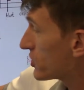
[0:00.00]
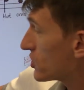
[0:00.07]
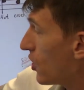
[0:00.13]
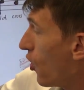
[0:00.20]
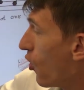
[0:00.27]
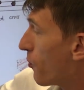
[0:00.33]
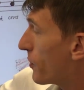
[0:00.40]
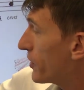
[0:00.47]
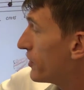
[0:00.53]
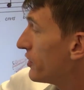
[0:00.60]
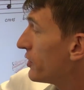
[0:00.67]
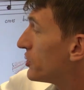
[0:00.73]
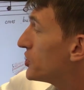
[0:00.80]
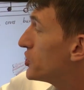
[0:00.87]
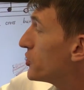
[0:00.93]
is open,
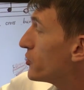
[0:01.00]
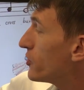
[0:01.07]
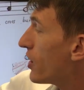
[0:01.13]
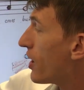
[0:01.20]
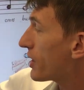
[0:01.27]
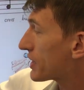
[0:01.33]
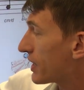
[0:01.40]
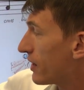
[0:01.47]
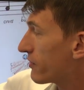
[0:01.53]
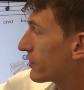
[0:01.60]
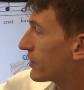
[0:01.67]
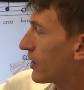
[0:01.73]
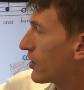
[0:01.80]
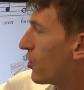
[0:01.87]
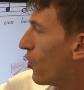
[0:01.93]
do not cover
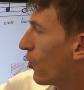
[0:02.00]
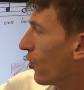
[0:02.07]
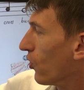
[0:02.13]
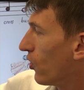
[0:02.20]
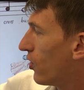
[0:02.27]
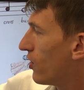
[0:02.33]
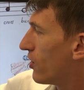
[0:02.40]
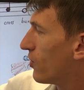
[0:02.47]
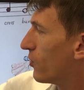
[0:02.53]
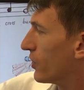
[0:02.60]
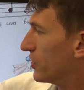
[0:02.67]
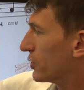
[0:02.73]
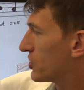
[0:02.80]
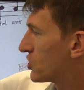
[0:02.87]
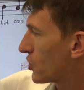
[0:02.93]
that hole. When
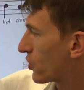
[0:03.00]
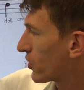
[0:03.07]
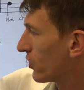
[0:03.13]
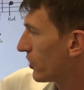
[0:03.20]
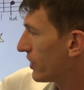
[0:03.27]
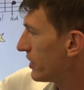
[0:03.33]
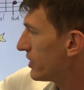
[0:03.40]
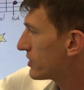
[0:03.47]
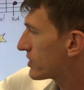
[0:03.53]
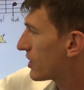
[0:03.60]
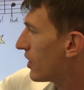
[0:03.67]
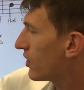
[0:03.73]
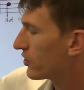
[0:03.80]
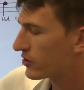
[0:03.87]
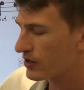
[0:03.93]
the circle is
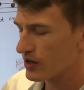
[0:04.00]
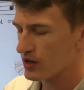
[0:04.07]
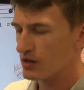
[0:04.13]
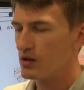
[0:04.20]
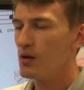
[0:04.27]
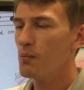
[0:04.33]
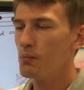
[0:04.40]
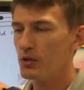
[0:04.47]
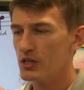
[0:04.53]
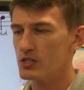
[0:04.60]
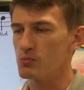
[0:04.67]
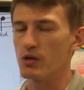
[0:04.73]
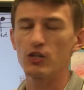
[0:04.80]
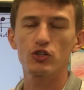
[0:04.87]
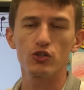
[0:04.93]
colored in, please
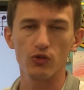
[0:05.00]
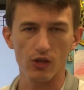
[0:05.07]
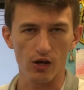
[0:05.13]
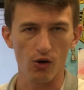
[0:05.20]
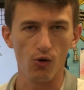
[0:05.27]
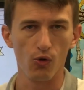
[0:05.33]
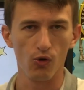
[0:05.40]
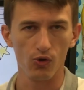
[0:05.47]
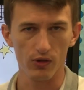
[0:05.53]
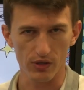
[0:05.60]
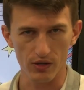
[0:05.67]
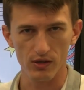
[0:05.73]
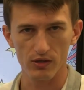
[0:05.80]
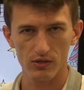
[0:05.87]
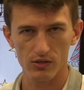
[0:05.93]
make sure that hole
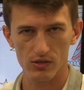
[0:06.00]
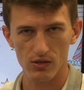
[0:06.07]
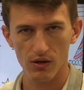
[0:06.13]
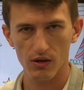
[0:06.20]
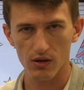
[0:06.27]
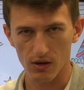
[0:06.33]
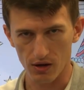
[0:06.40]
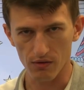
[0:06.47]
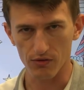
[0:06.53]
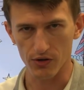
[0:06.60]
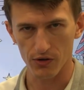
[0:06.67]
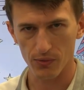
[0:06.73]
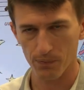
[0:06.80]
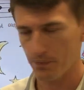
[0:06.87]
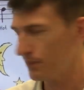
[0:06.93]
is
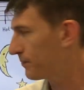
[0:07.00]
covered.